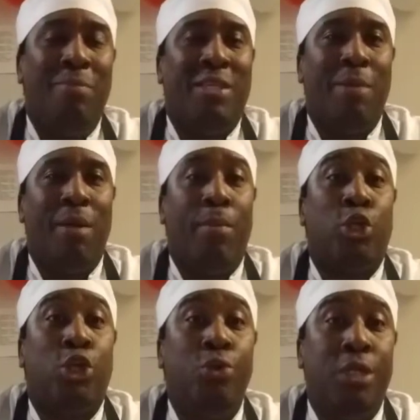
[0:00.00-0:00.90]
Tip number
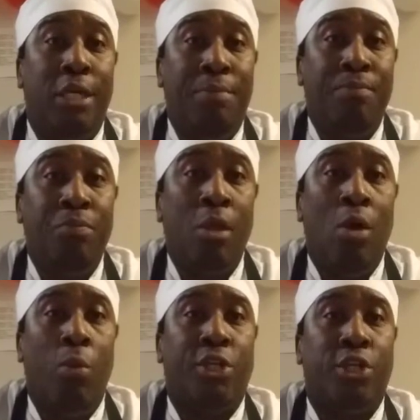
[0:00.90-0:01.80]
2D,
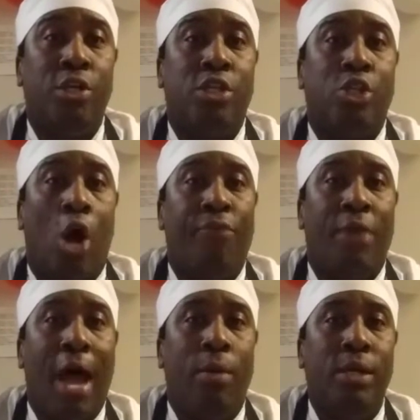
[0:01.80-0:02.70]
which is star
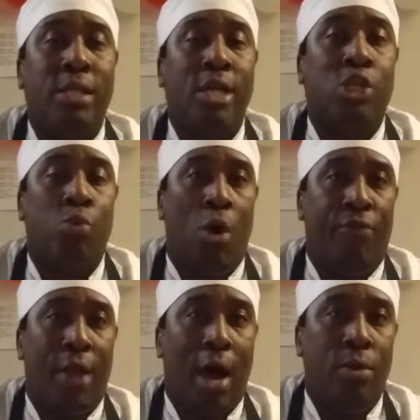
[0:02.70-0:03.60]
flowers and swirl
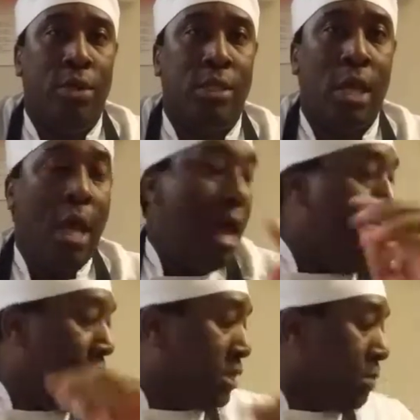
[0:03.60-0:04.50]
flowers,
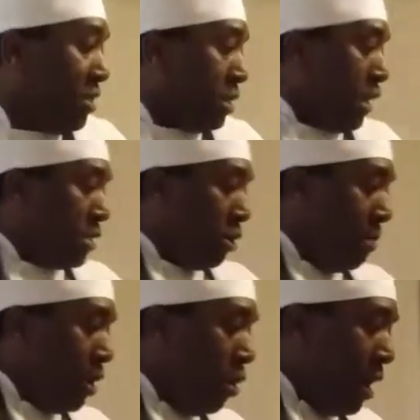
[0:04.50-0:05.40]
and some other things. So
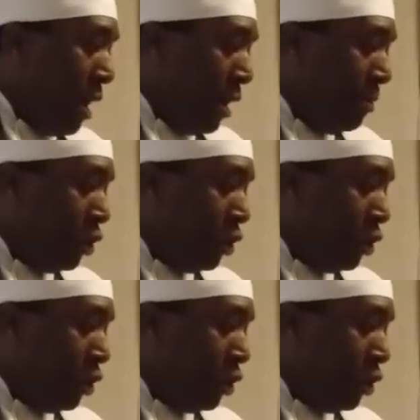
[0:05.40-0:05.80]
let me go ahead and let me